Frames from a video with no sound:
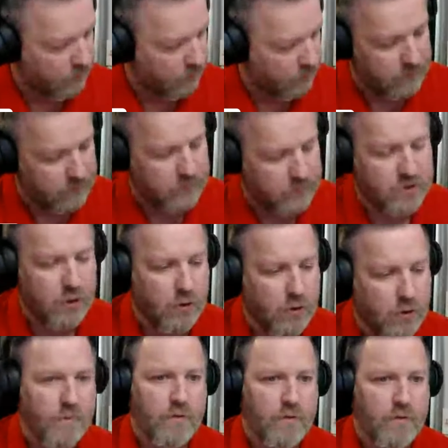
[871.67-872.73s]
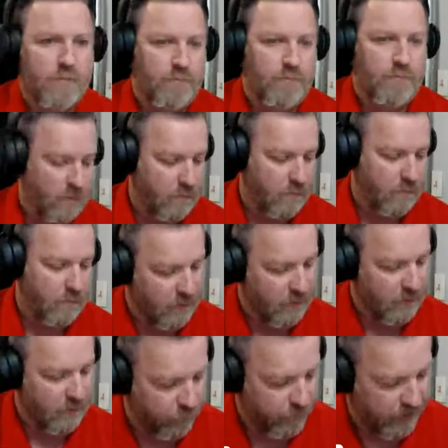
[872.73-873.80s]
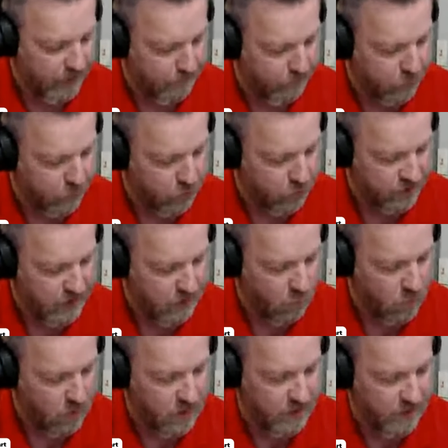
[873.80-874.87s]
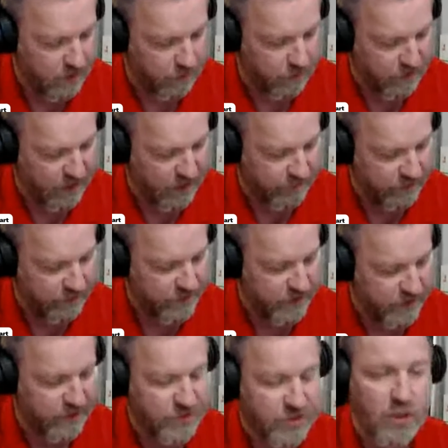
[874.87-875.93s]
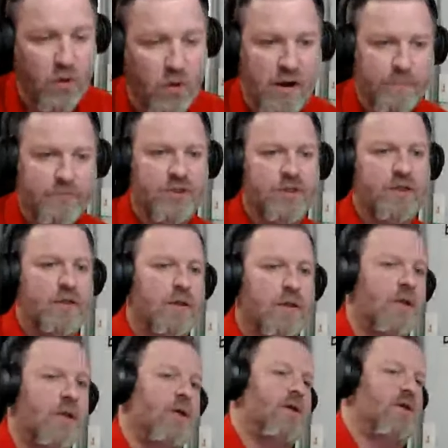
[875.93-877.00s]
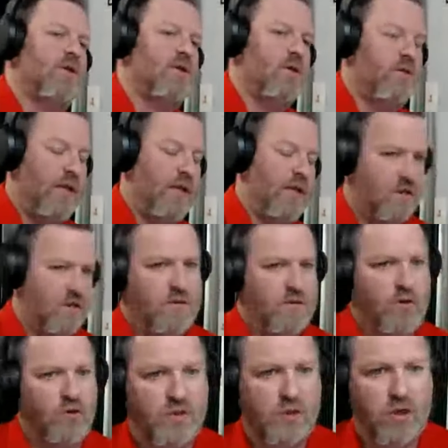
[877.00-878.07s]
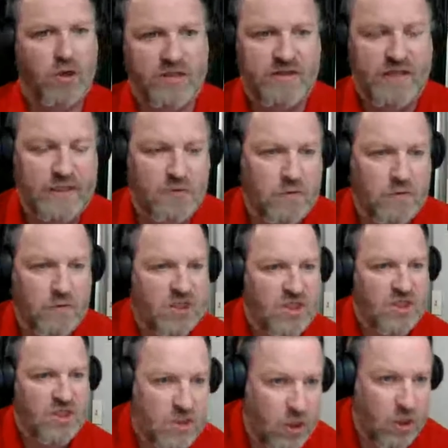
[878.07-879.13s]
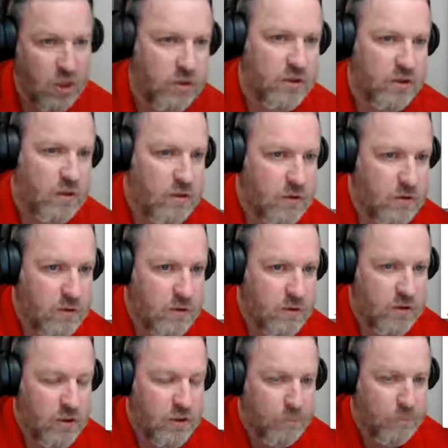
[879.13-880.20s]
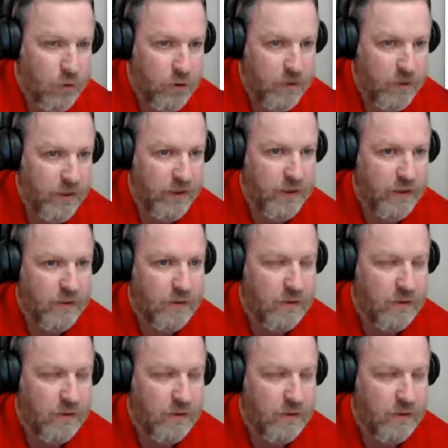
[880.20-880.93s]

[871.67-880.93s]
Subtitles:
So if we get pushed out wide, we may have a DHO option. So those are all the things we start to put in.